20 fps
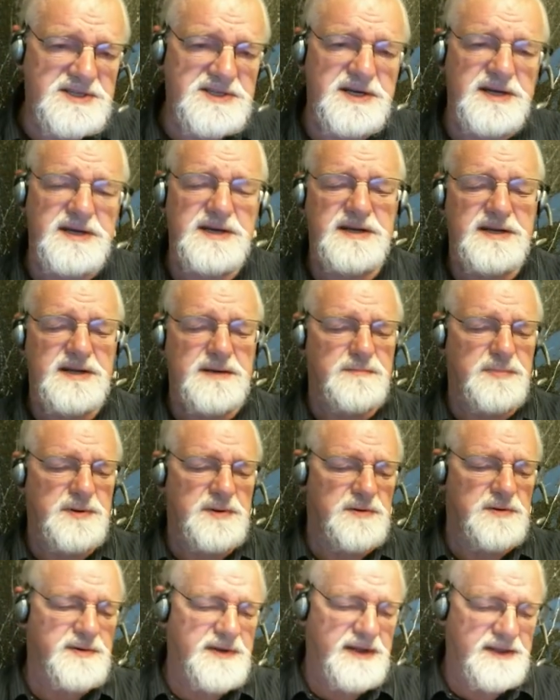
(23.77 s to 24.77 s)
studied
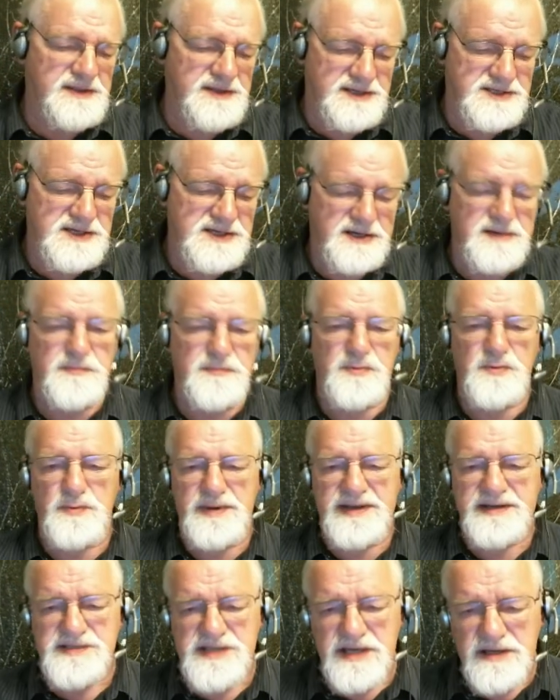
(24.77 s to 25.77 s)
computer ethics a couple
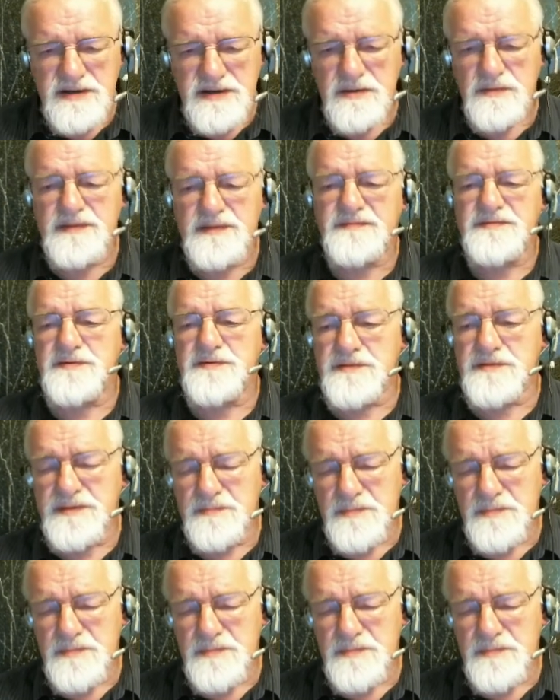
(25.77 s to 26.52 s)
weeks ago if you're